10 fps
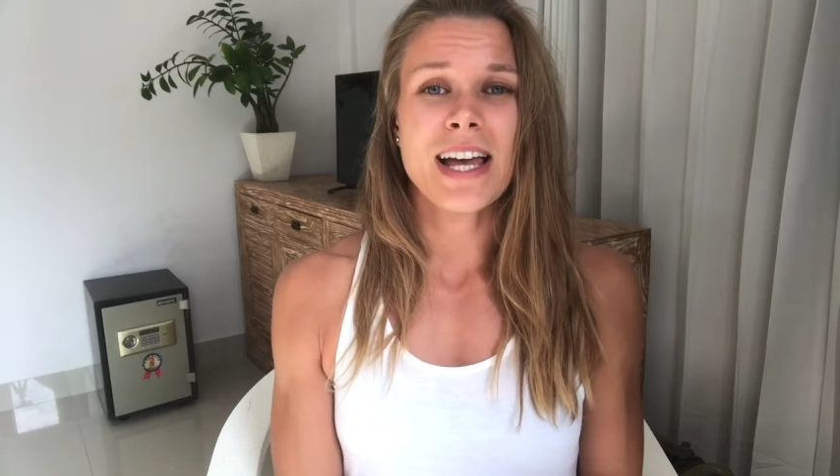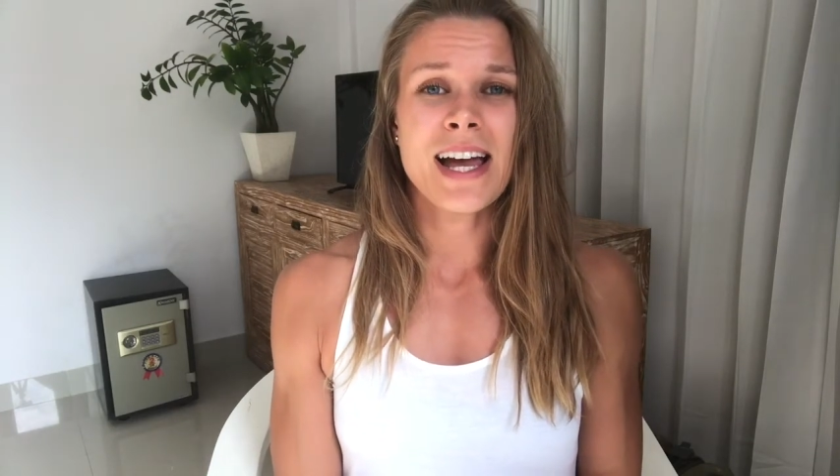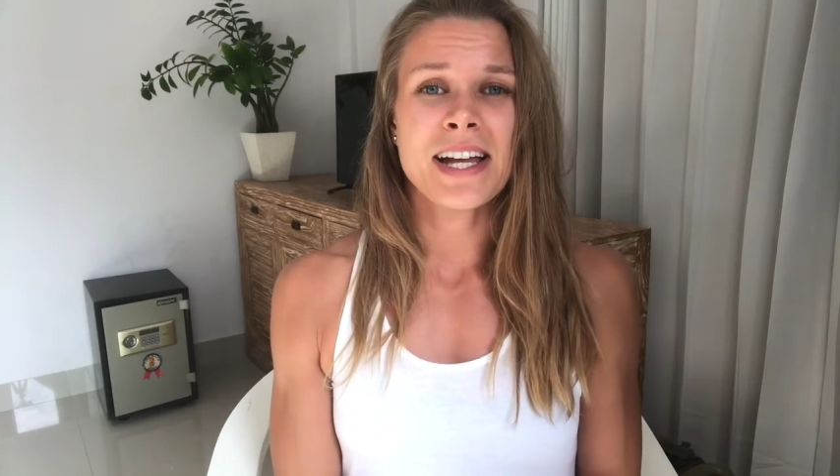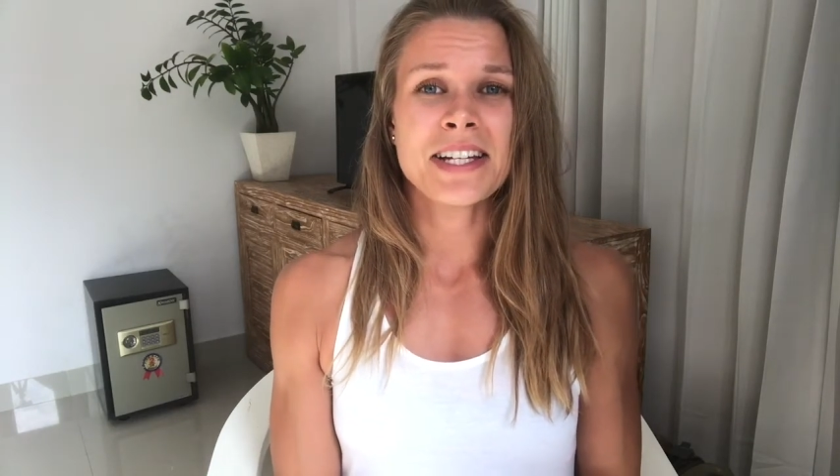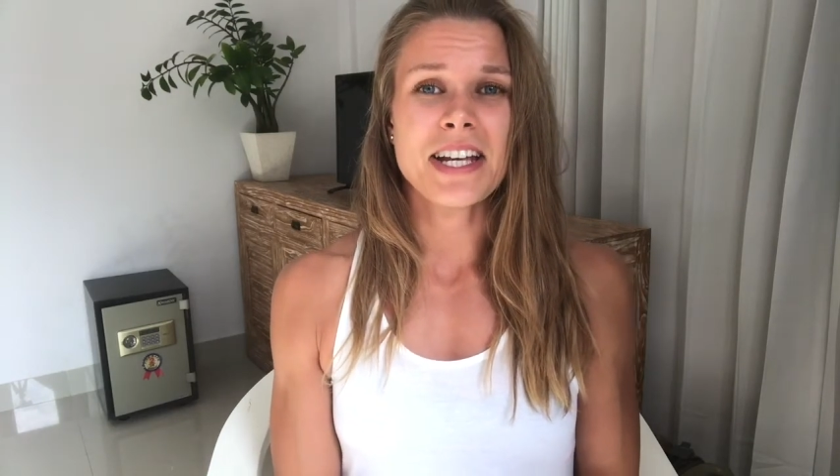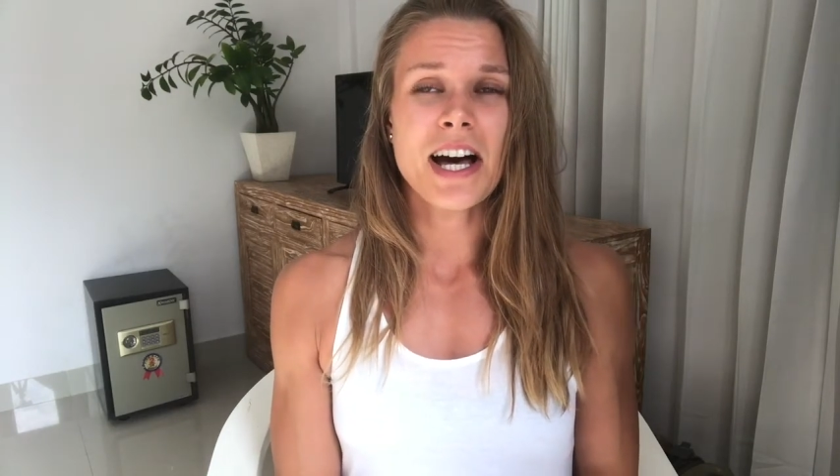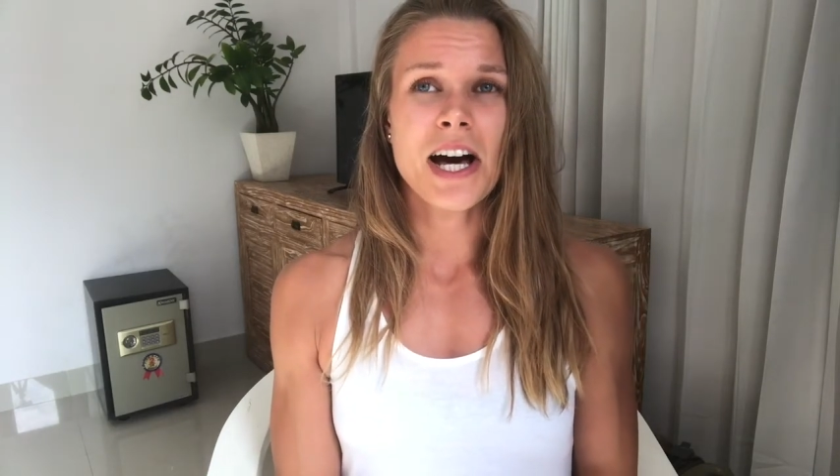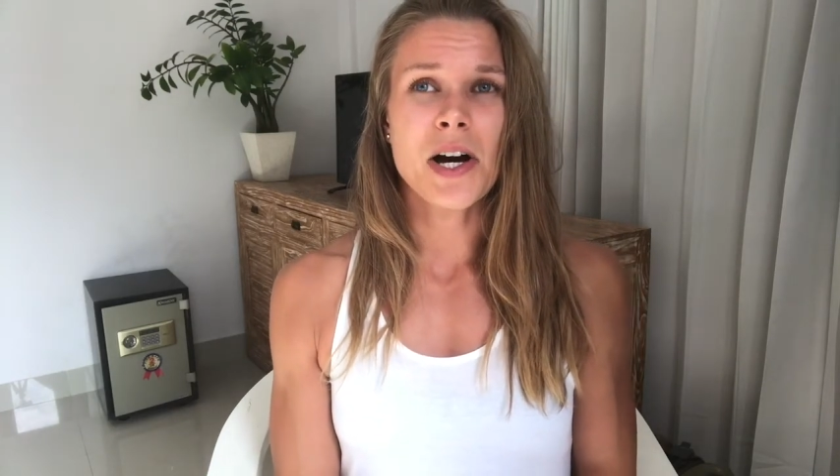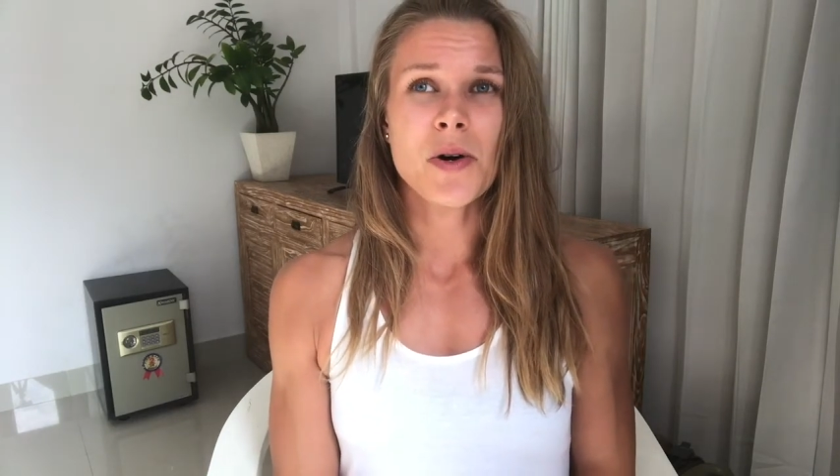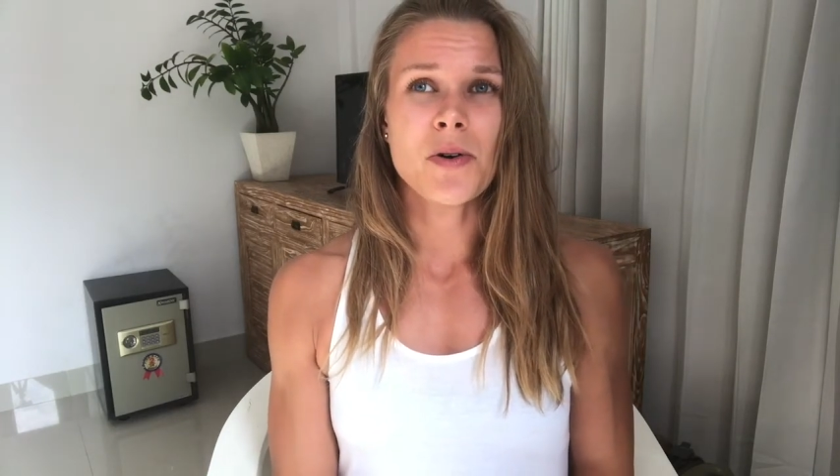and
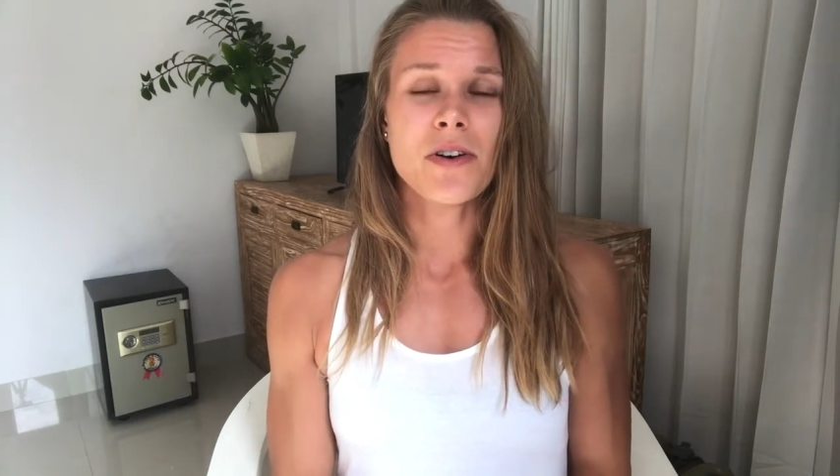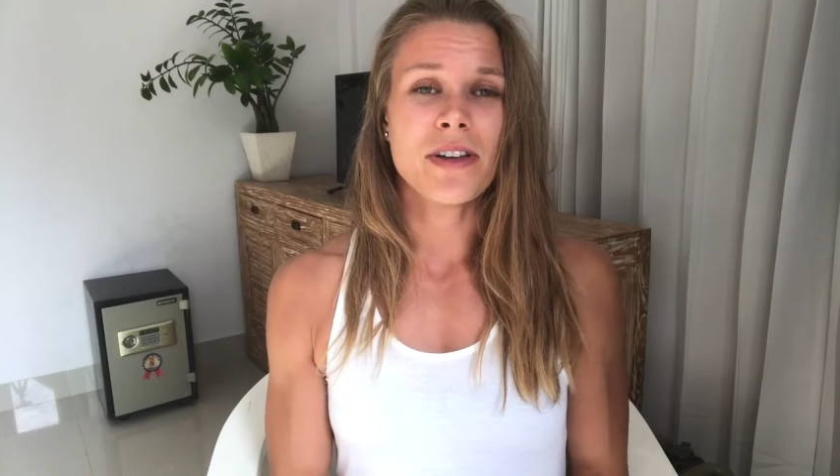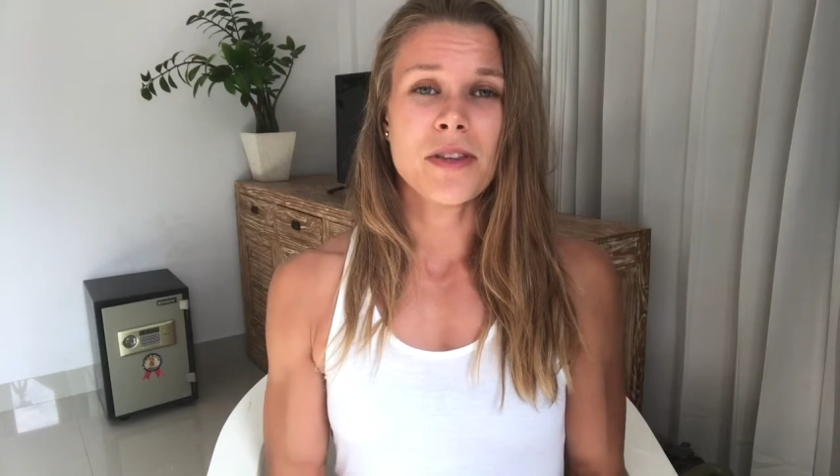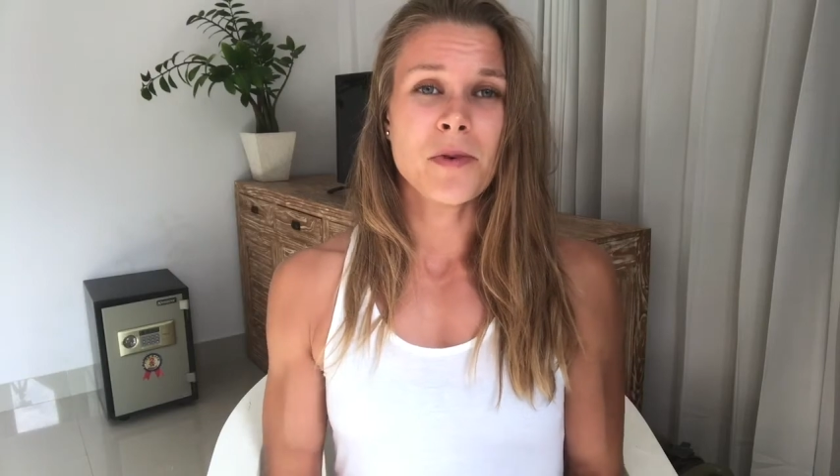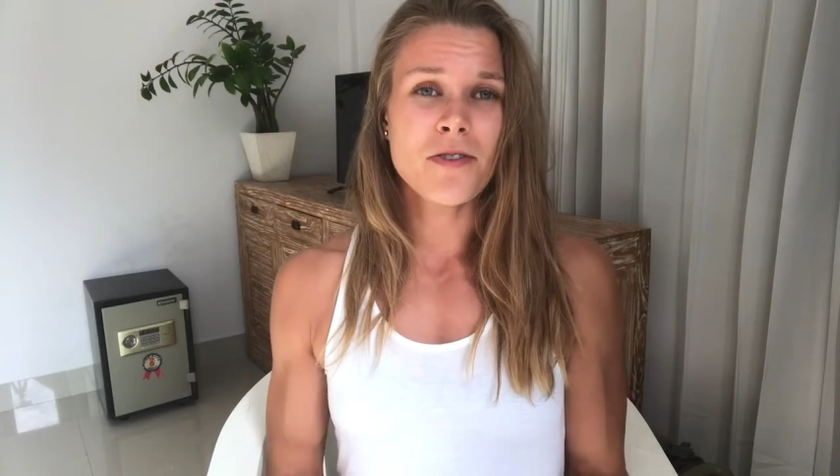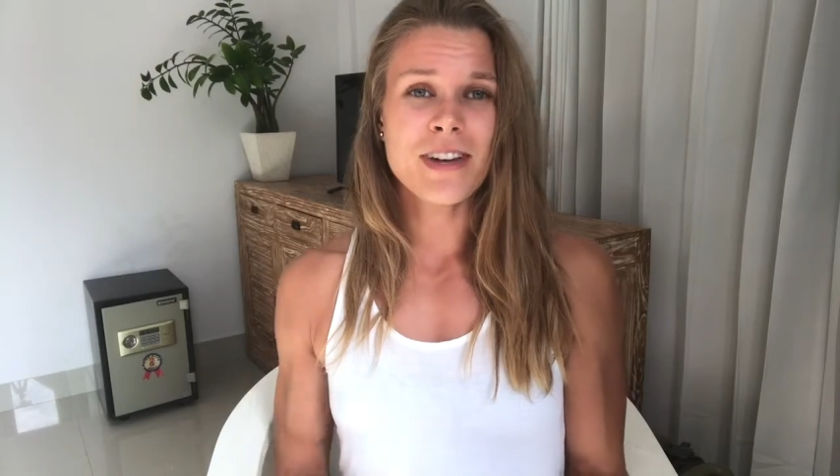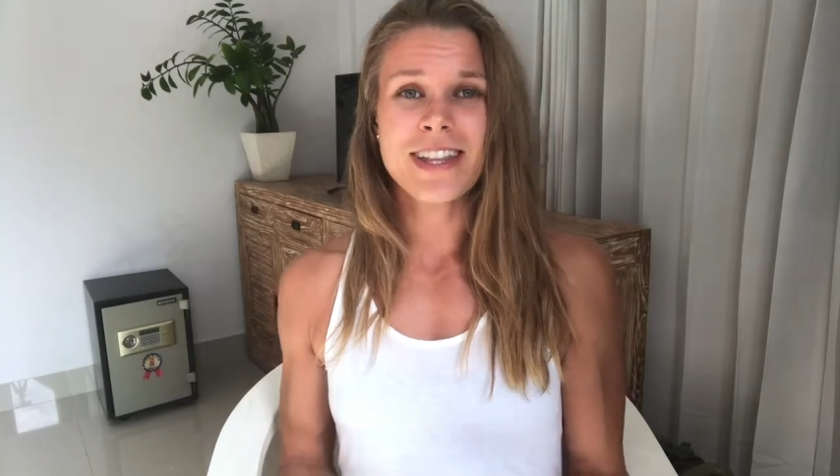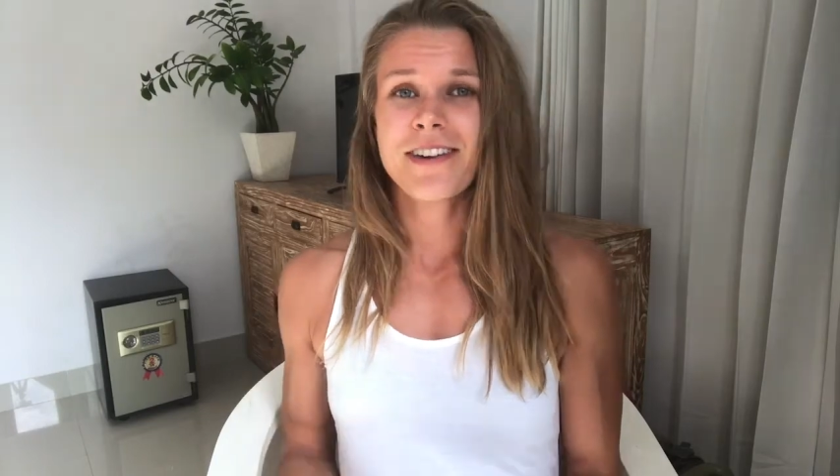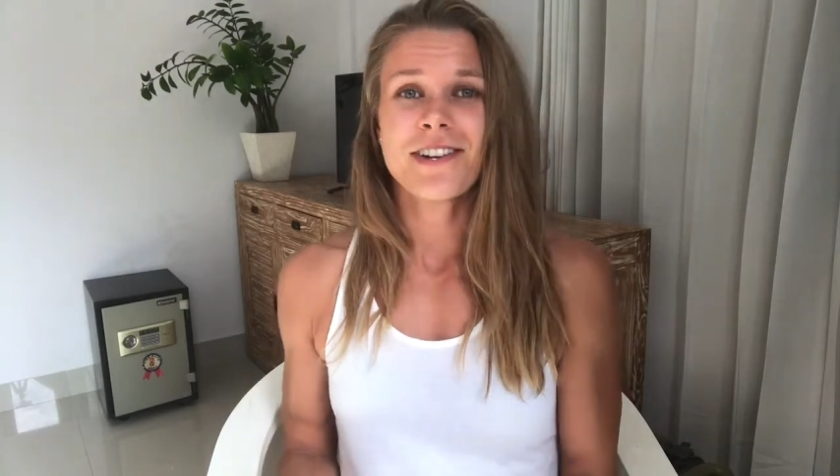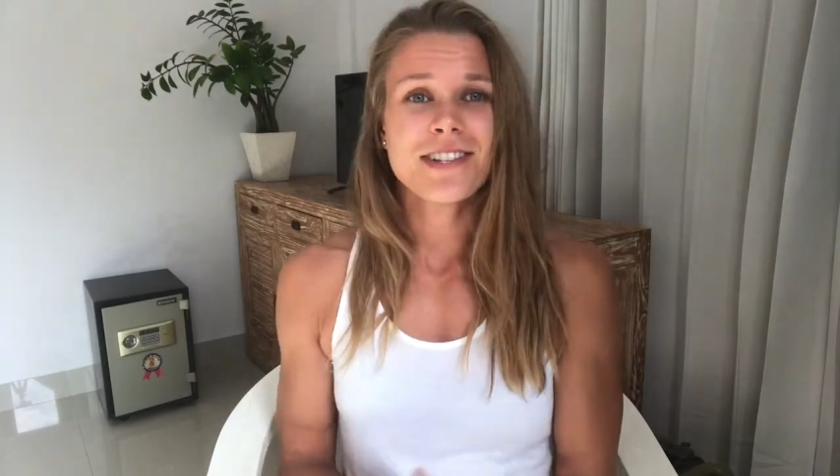how in the movie
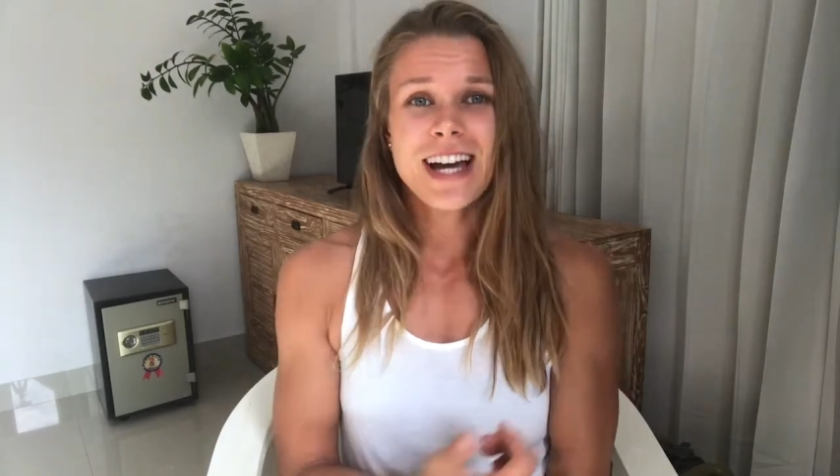they were